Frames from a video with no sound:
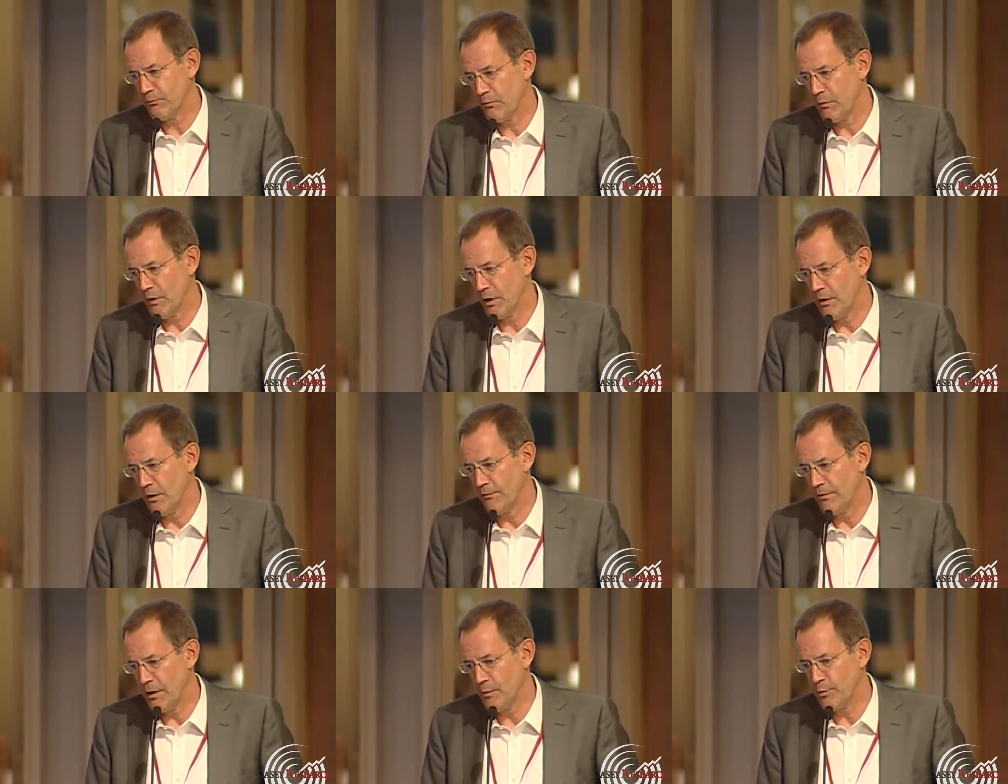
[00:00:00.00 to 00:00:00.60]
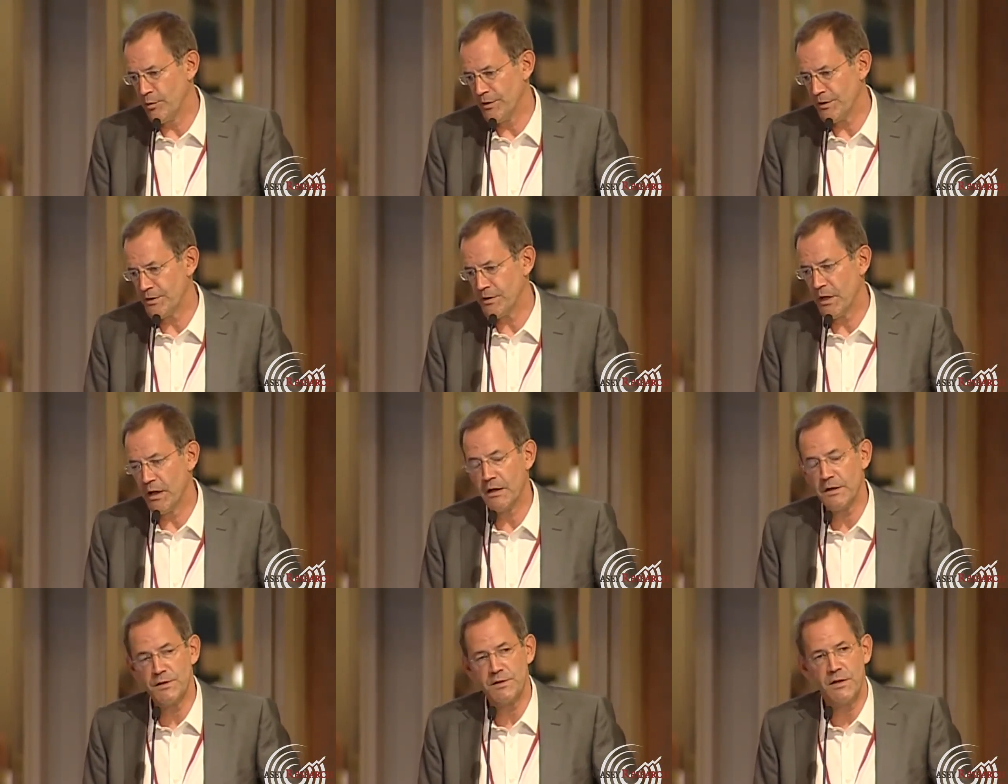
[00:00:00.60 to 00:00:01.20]
of April the
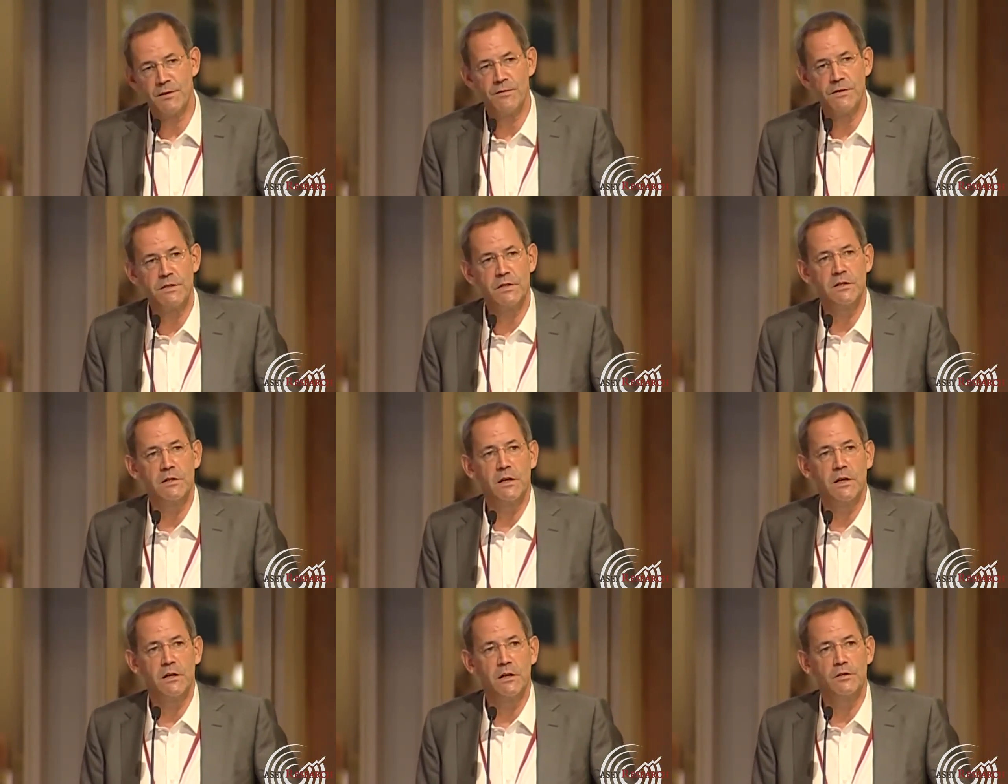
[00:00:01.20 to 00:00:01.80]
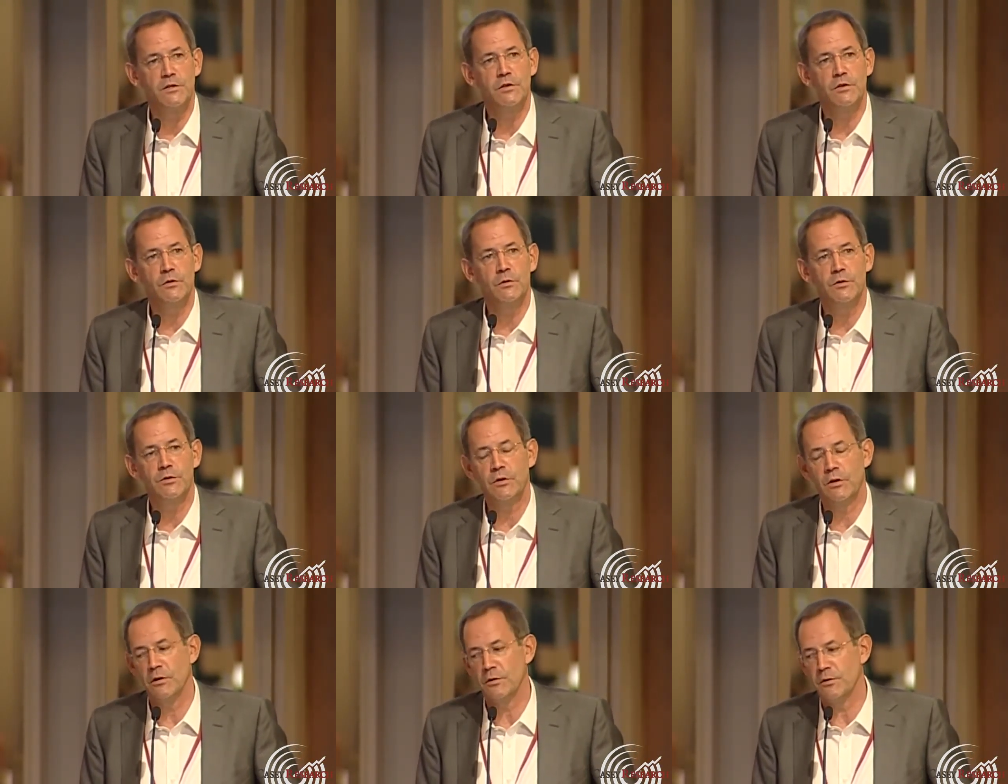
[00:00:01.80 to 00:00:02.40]
2nd, 1792, a
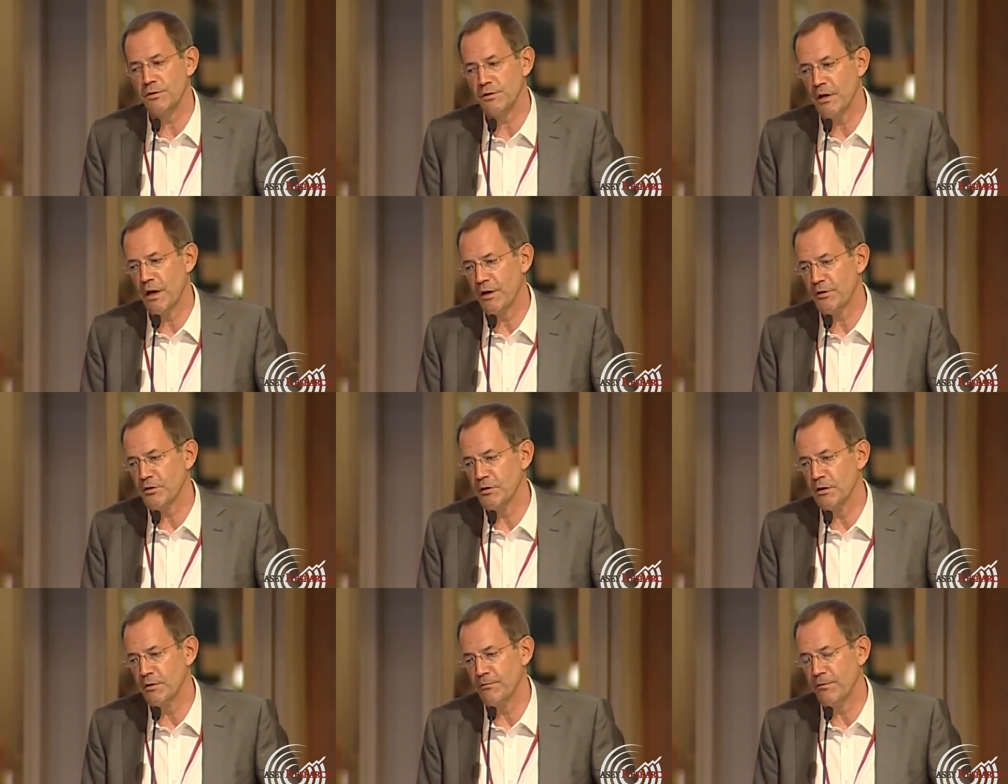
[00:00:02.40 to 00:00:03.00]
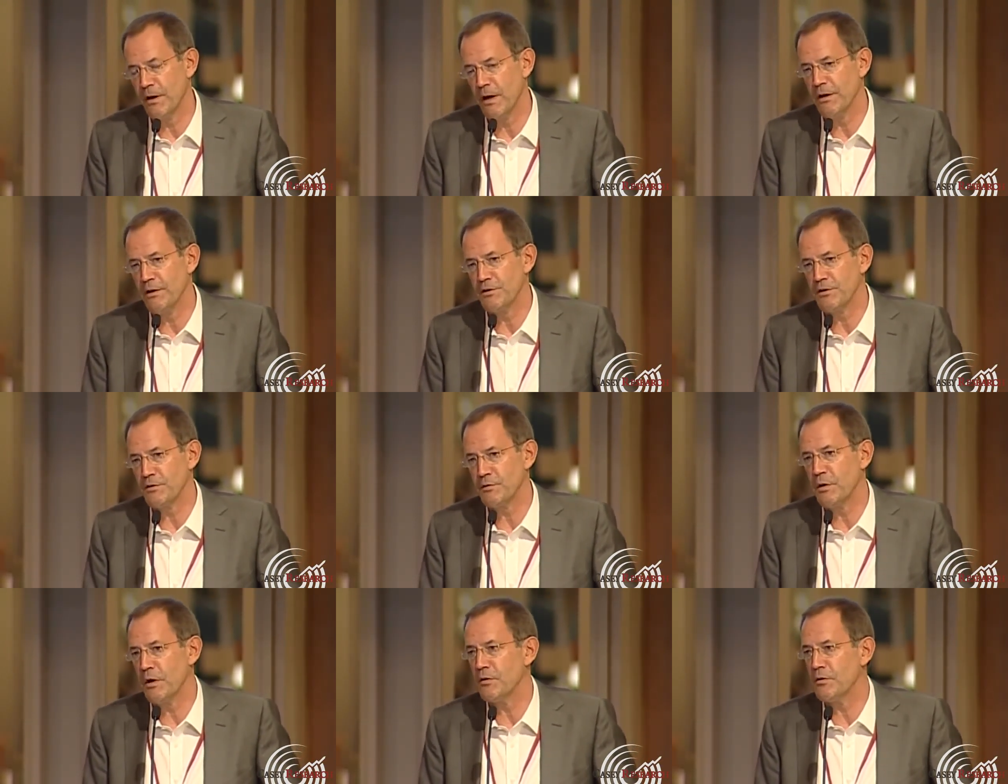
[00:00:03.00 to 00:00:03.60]
dollar is actually defined as
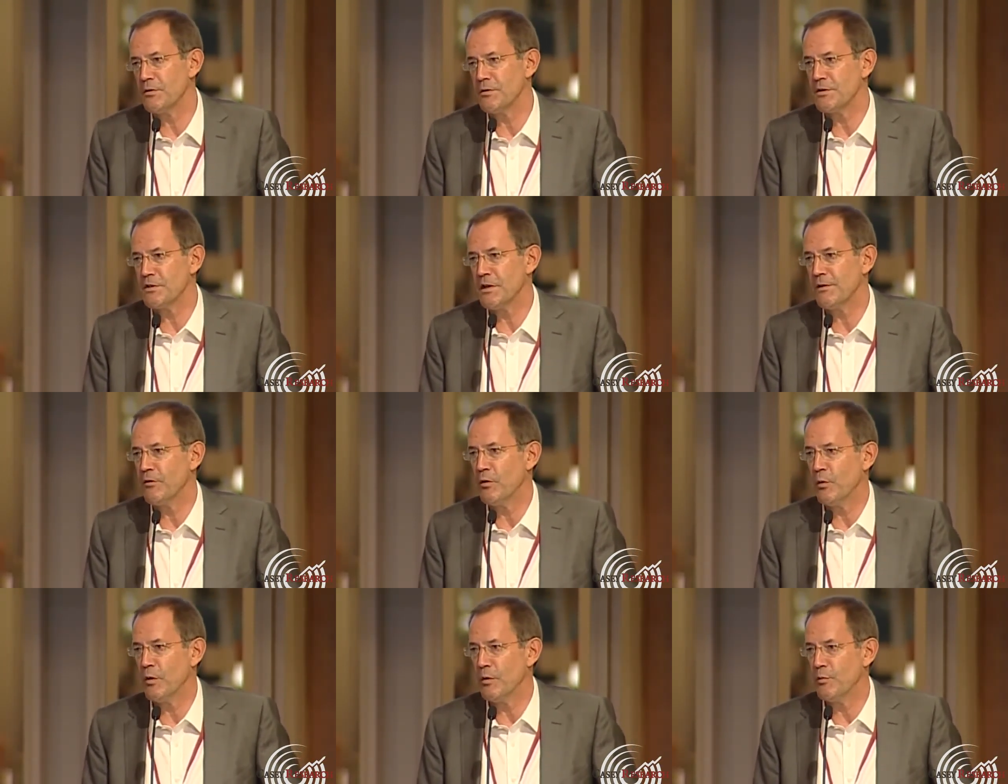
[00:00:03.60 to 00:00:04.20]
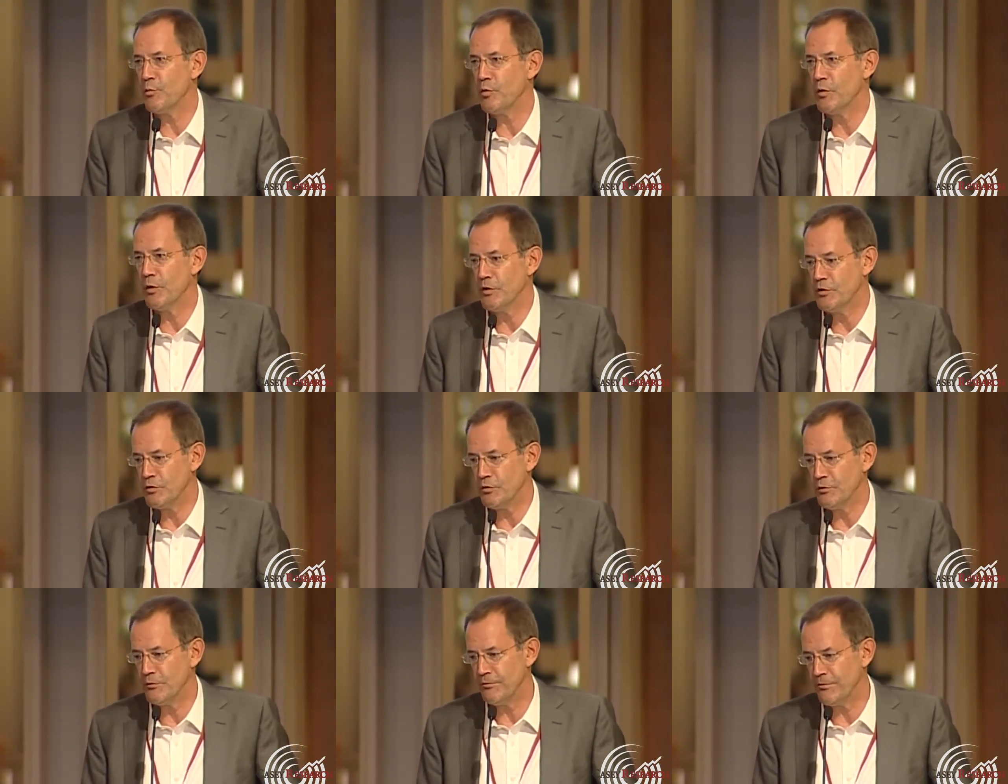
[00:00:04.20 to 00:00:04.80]

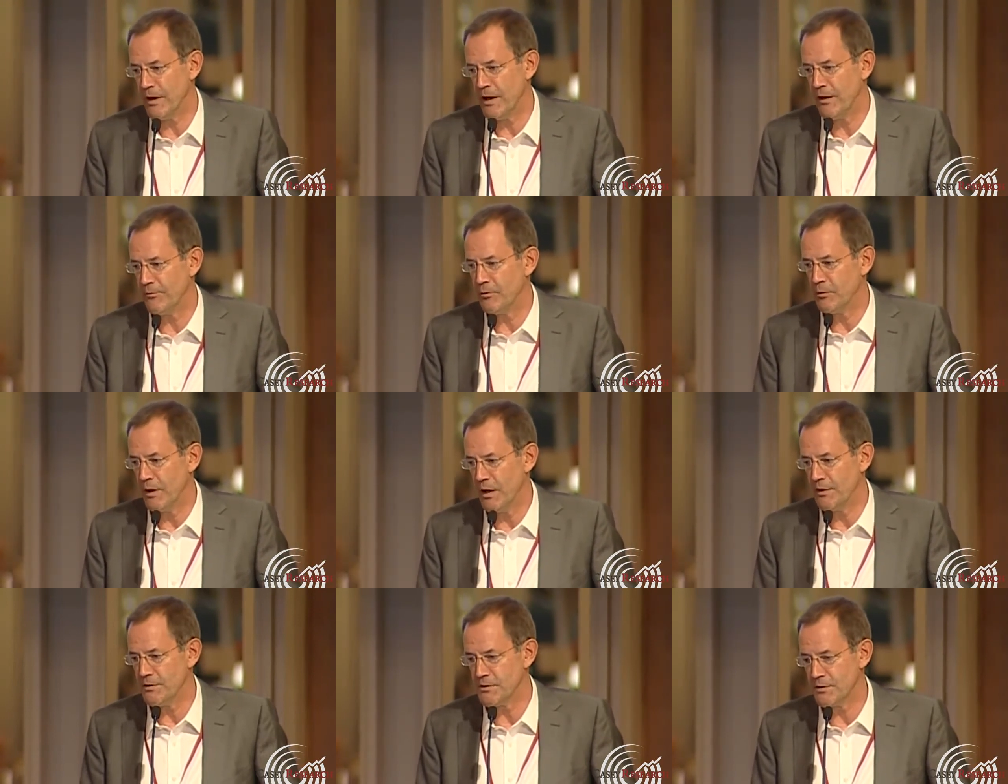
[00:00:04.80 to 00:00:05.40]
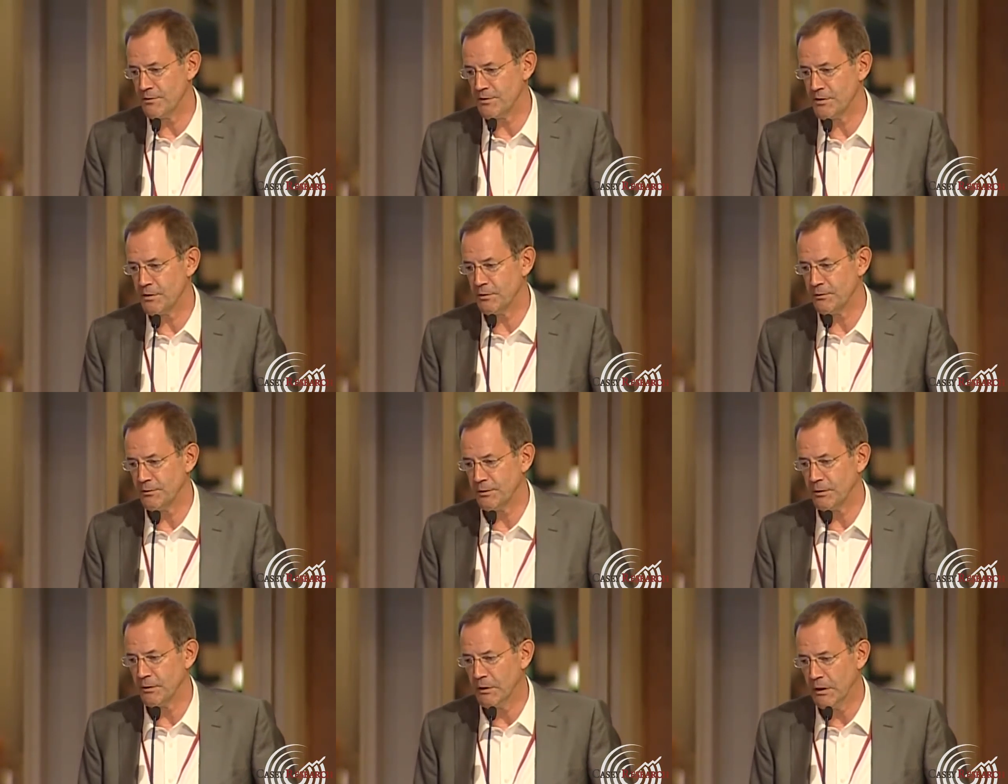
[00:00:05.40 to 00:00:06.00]
371.25 grains of
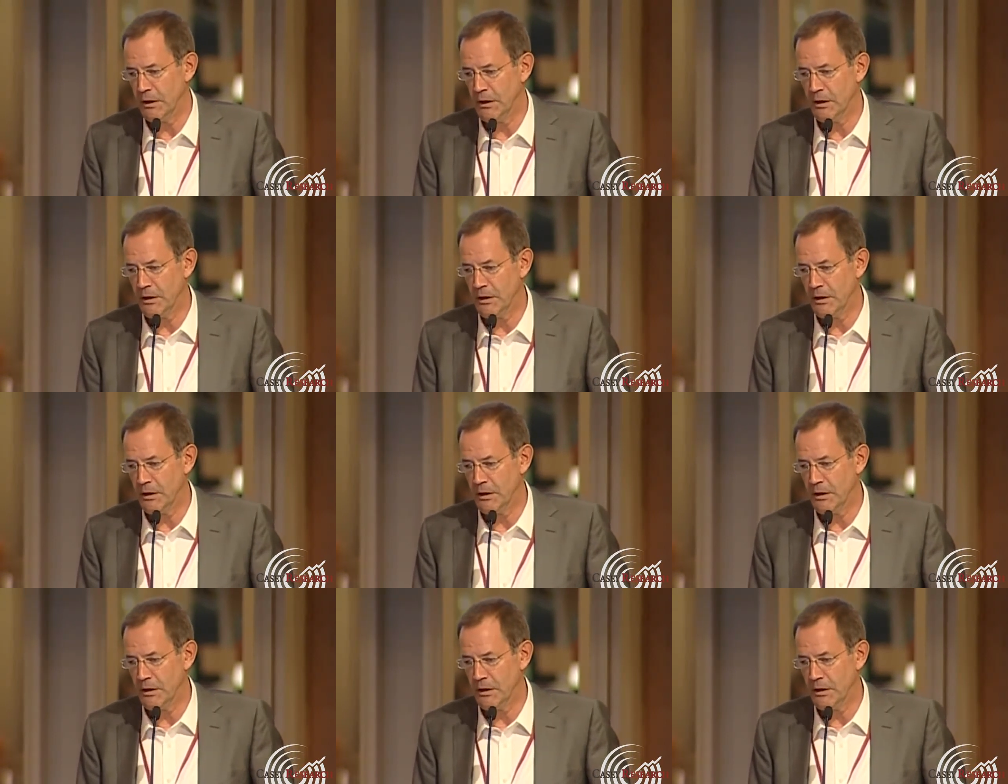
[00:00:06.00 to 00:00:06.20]
silver,